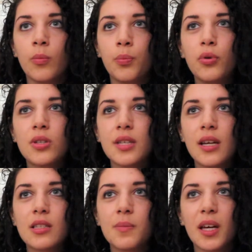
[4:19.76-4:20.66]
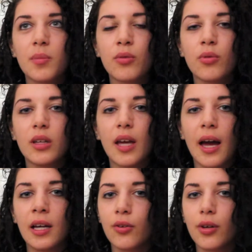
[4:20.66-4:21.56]
books tend to make me really
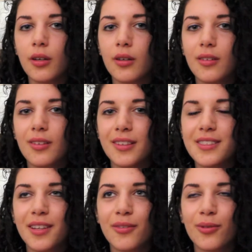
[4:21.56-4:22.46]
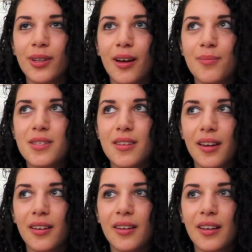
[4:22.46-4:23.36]
angry instead of really
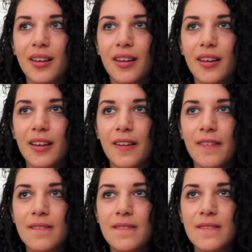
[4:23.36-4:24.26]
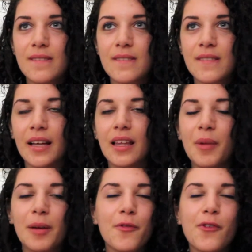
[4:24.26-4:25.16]
upset. Like, they
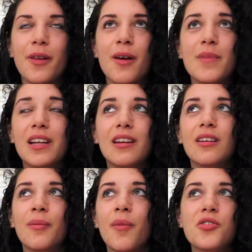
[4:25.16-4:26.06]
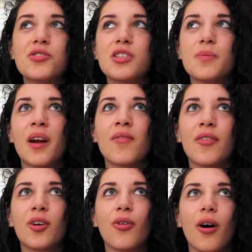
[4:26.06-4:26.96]
make me feel a million emotions, but I've
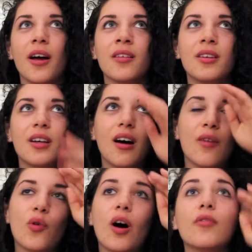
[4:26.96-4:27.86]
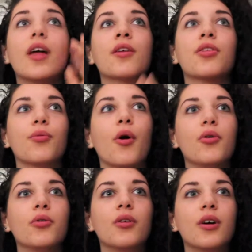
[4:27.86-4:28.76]
never cried. I've like
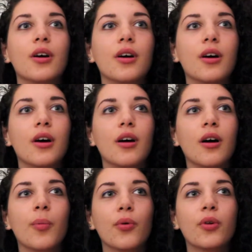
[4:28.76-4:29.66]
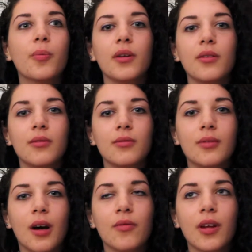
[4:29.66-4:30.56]
thrown a book, but
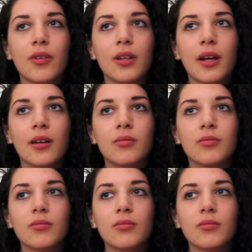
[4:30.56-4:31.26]
I've never like